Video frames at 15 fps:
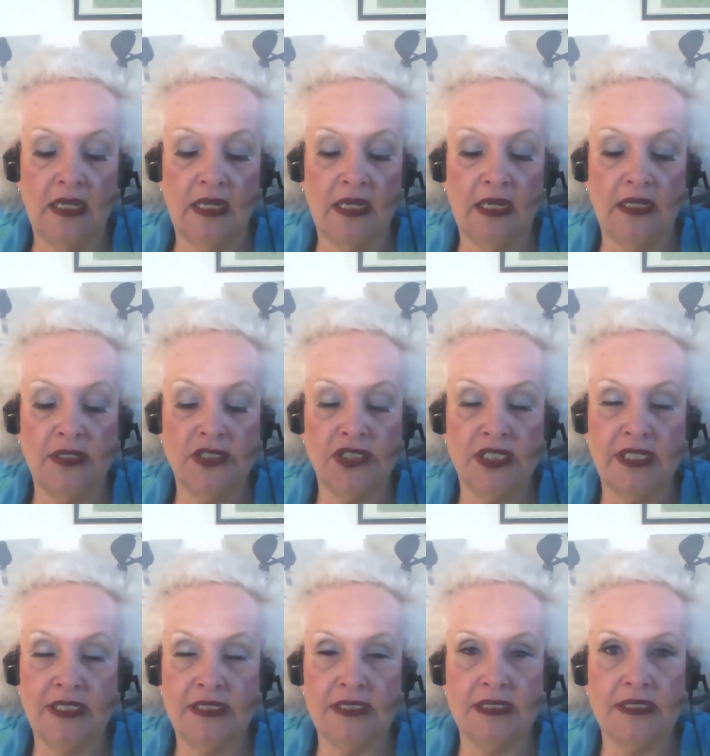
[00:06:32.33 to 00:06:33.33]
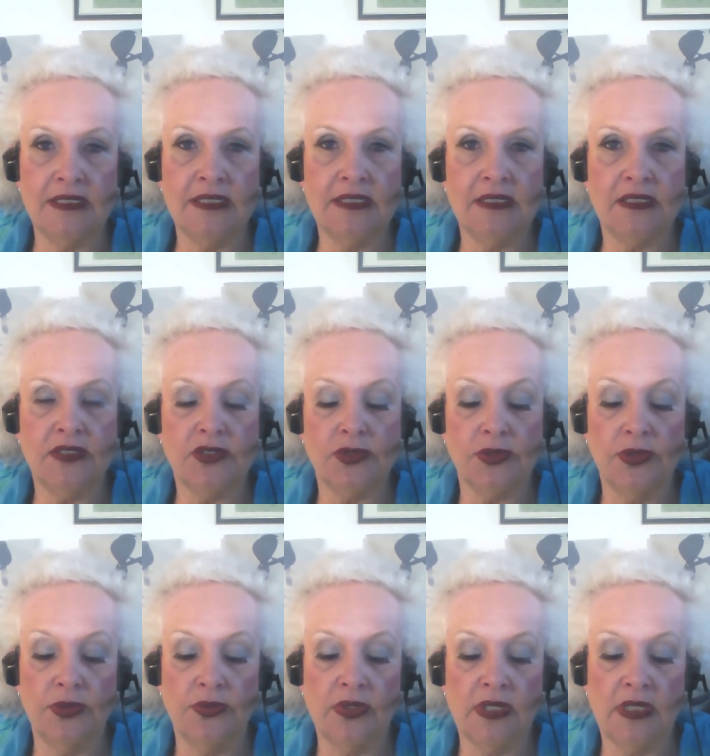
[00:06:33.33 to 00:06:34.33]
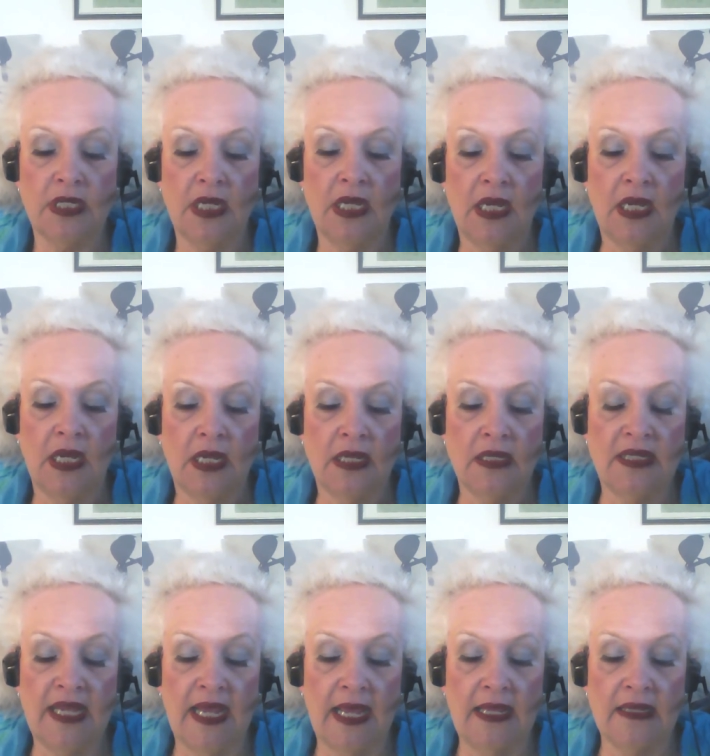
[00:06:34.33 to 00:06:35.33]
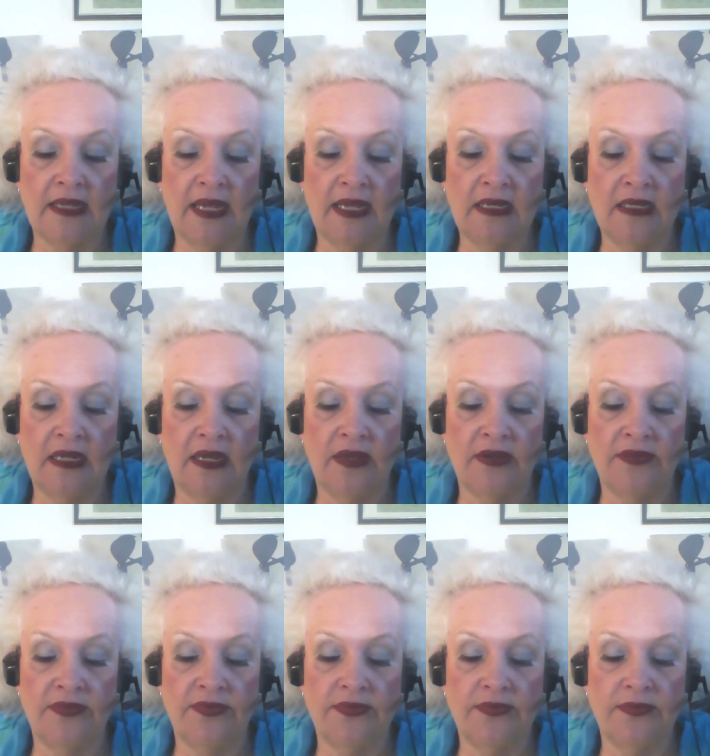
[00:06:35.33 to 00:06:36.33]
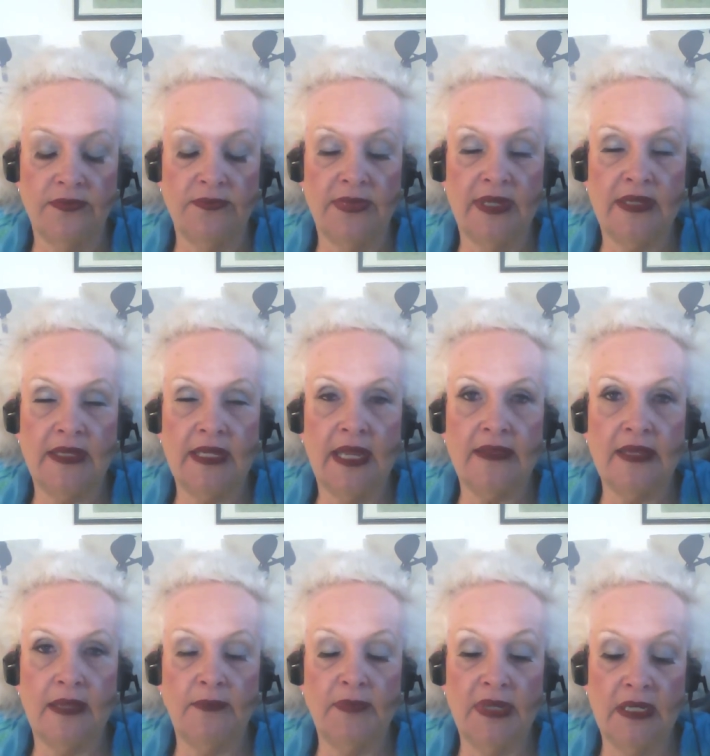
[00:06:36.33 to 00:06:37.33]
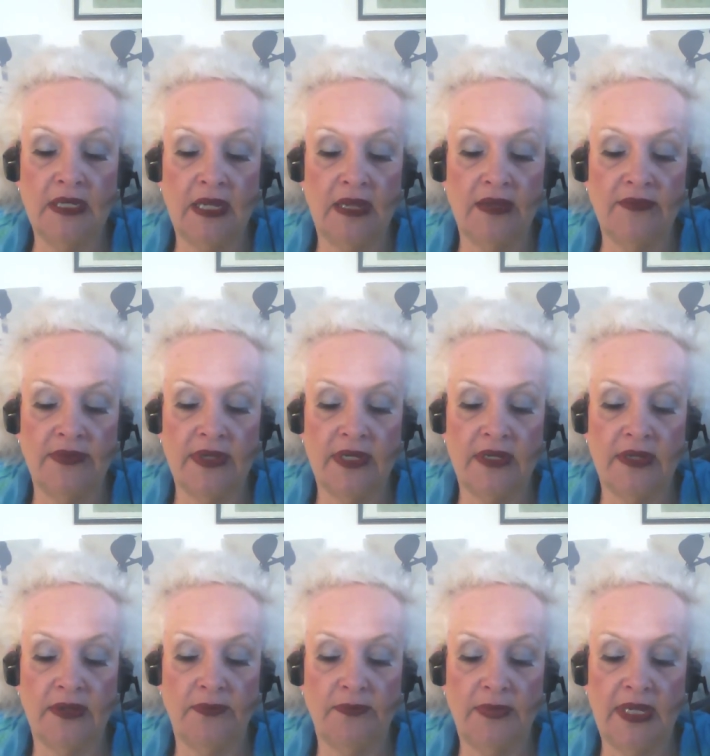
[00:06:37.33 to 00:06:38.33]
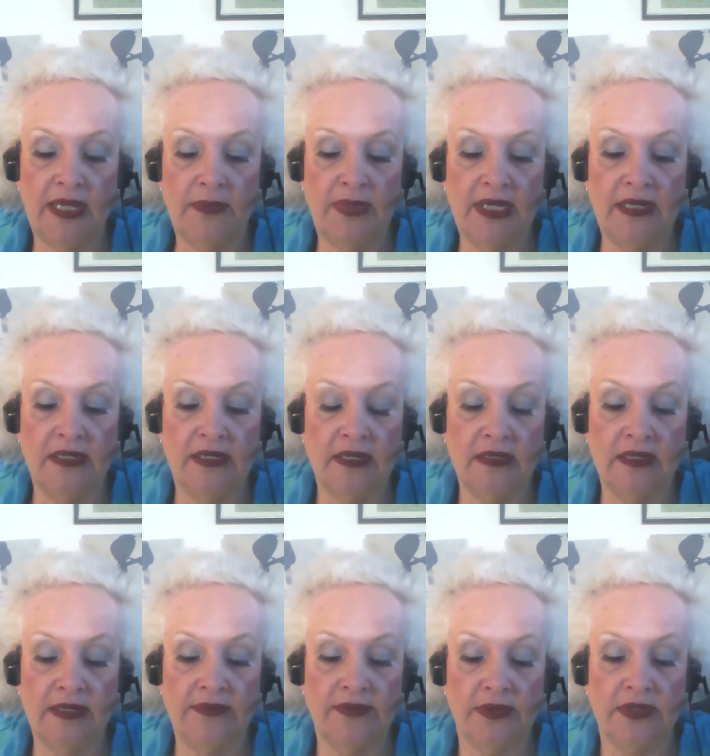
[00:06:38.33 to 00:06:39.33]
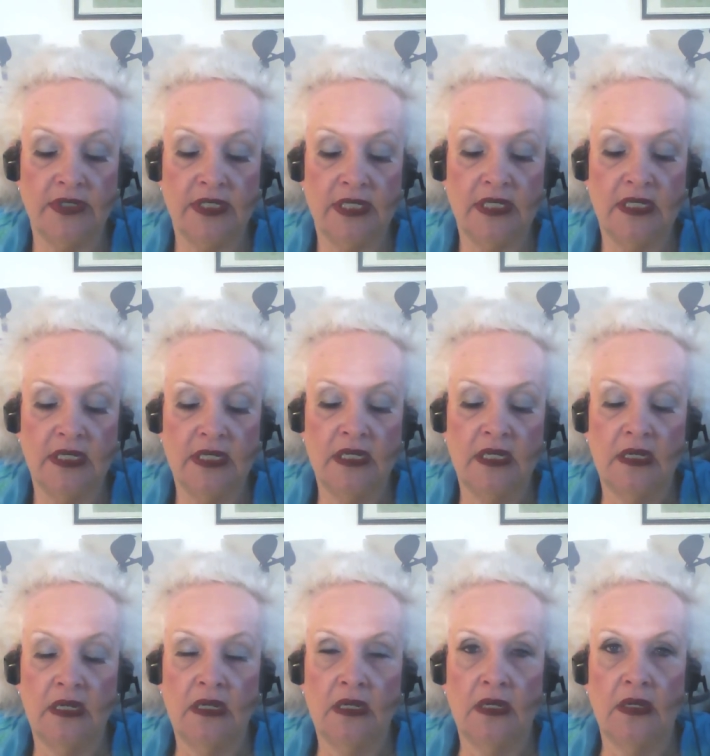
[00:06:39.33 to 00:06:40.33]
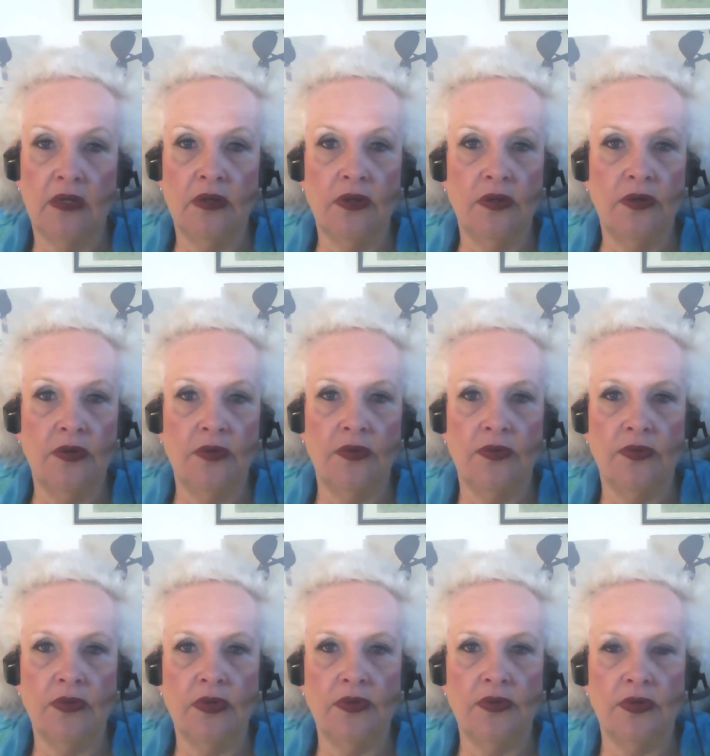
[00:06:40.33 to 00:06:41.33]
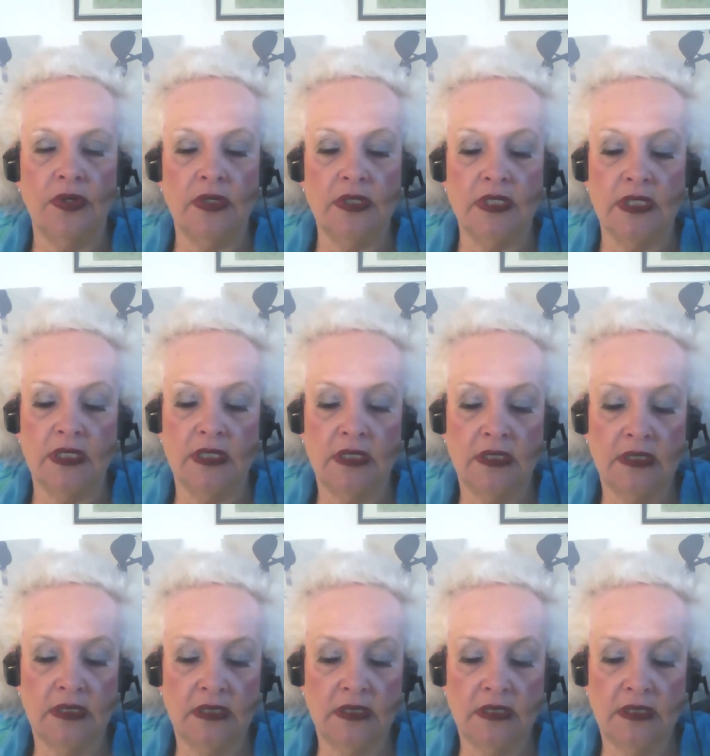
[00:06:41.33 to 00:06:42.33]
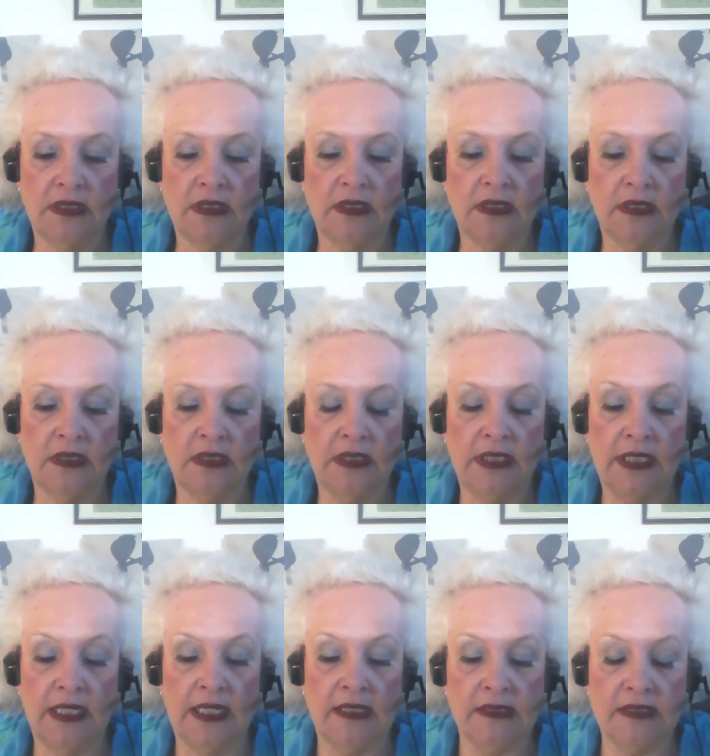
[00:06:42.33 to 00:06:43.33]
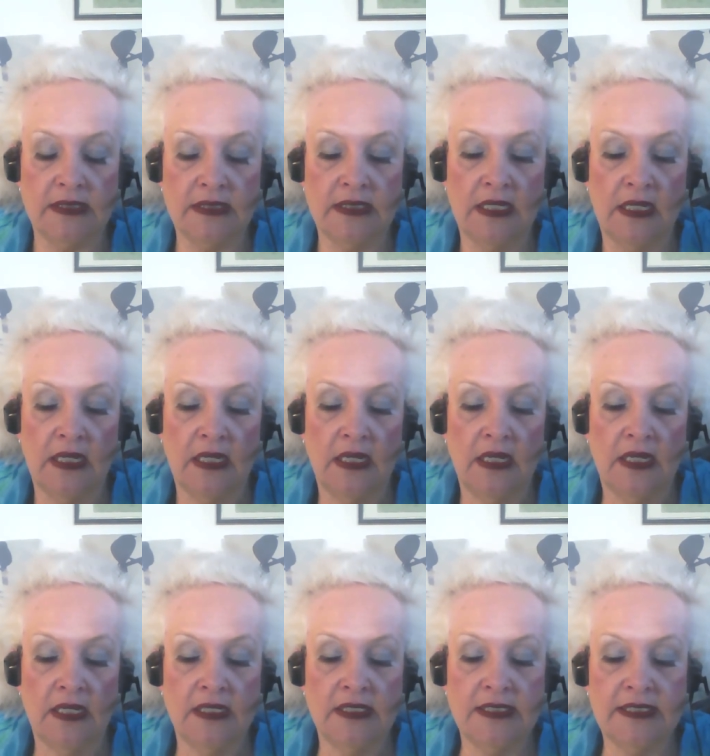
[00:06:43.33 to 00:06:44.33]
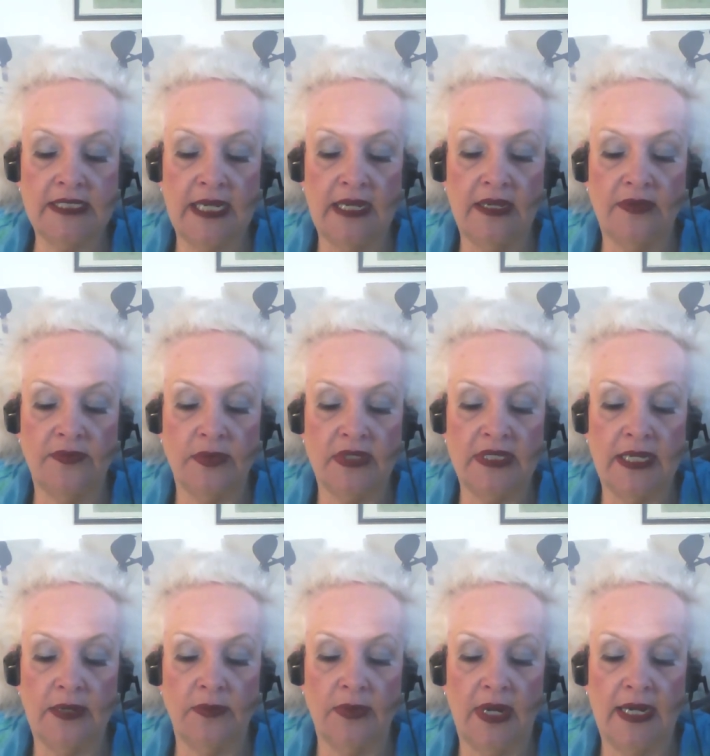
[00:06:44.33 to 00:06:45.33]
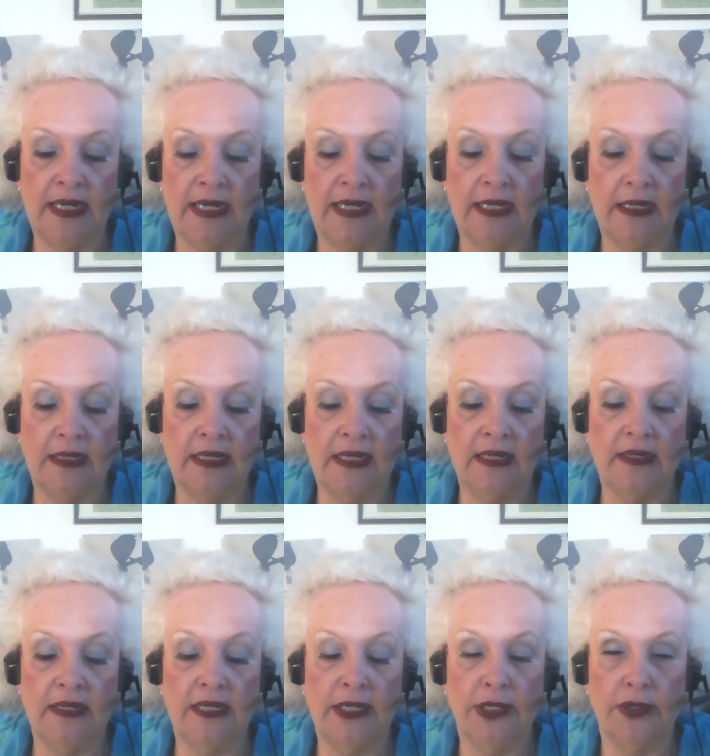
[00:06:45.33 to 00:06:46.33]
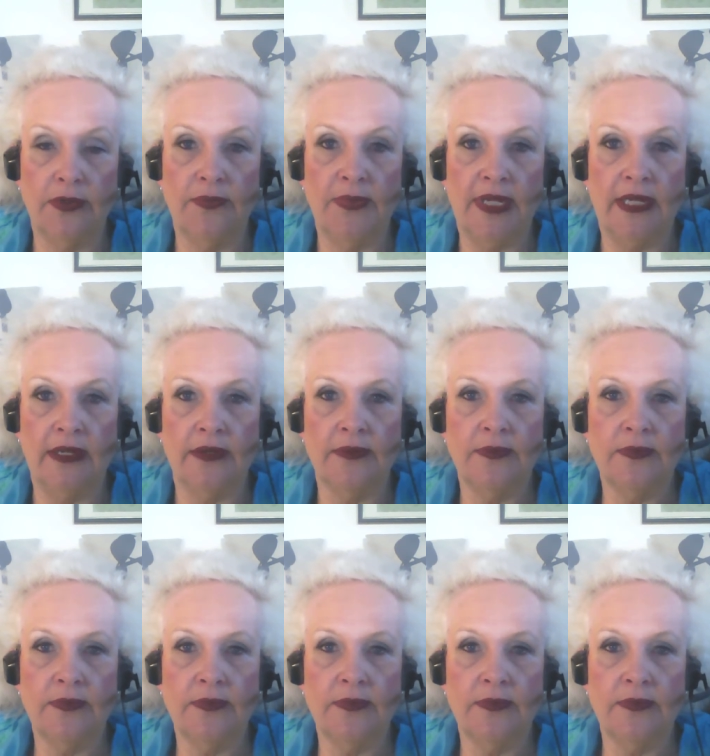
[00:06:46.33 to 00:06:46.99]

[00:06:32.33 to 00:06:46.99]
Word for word: and Jesus is truth. That thy love that the beloved may be delivered. O Lord, yes, save with thy right hand and hear me.